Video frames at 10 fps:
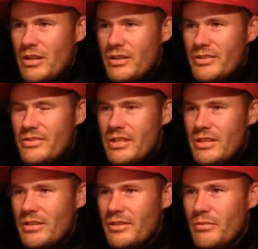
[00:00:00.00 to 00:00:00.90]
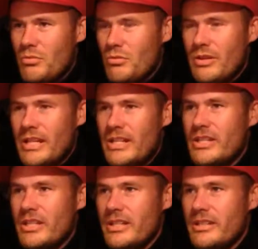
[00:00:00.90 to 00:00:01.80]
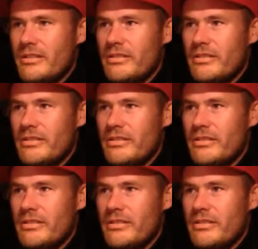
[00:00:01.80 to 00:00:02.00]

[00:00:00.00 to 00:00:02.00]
I could see that the ball had actually